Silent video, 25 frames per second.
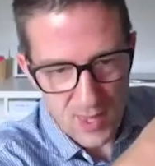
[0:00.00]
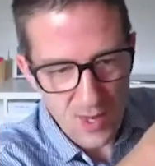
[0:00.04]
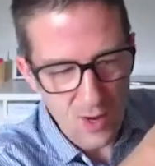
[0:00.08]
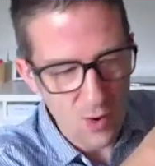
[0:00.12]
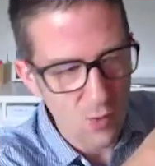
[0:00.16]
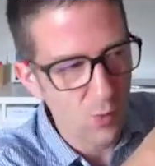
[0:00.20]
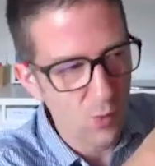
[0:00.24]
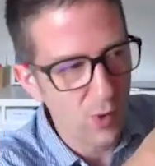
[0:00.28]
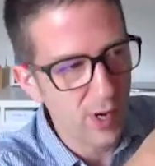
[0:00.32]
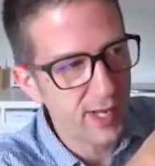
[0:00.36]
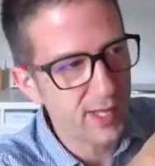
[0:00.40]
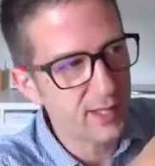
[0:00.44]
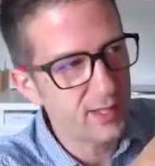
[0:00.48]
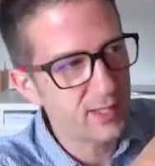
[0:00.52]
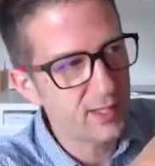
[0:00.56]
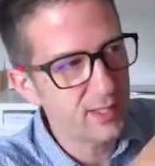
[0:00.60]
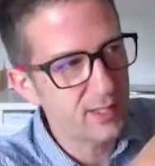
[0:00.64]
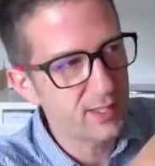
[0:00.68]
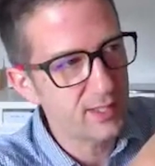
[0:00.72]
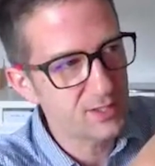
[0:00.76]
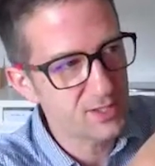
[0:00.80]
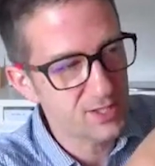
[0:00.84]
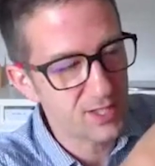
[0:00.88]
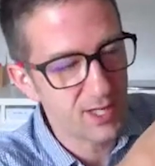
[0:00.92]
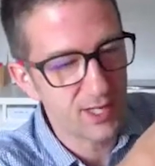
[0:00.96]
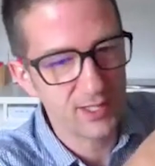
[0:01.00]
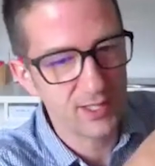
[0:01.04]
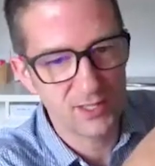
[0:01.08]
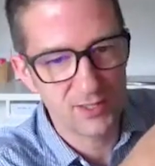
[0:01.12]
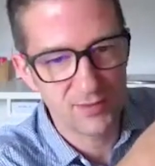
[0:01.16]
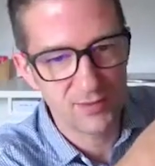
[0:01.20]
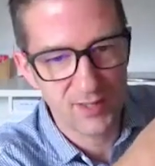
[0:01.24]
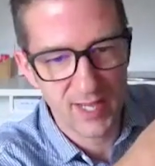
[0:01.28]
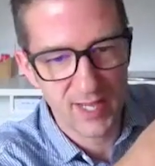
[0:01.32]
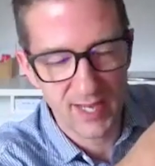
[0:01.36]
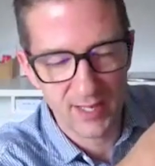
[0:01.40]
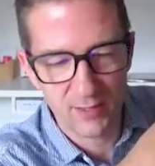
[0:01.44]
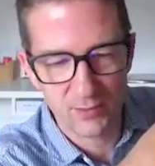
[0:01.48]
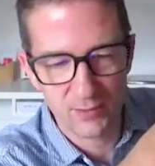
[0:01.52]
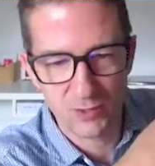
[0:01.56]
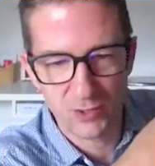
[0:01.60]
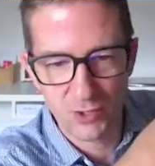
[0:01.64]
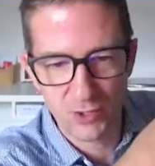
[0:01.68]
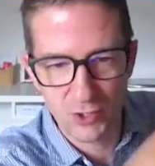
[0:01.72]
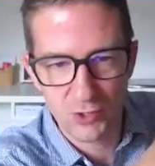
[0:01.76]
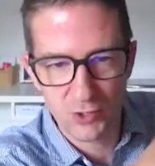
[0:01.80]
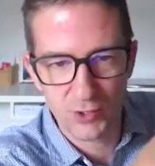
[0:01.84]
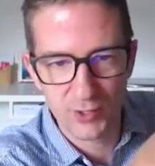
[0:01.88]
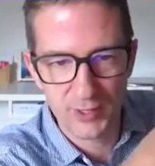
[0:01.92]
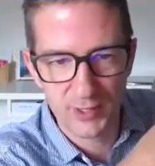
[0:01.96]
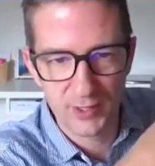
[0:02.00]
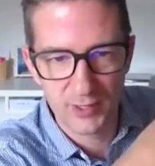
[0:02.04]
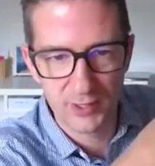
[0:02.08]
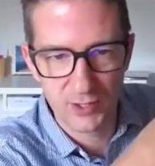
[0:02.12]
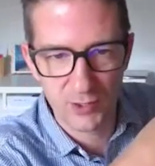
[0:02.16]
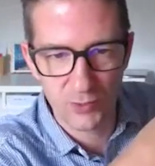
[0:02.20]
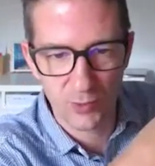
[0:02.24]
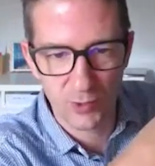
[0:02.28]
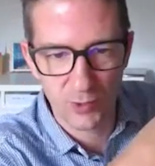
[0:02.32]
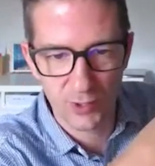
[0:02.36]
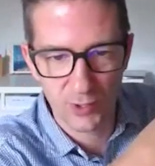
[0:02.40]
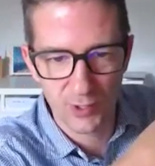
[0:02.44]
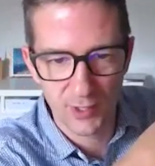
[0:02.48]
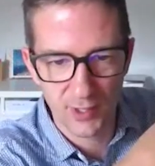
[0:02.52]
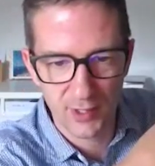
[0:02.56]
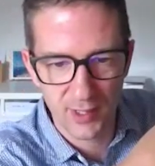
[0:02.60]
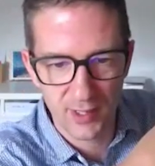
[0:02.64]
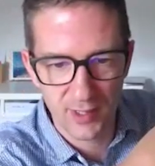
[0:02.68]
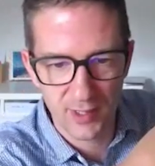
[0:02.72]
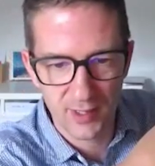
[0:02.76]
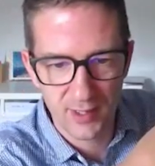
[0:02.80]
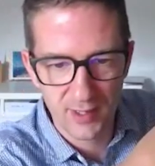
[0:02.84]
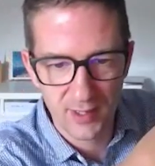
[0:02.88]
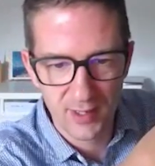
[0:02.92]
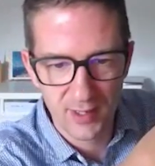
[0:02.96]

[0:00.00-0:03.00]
where the sides of the house join to one another,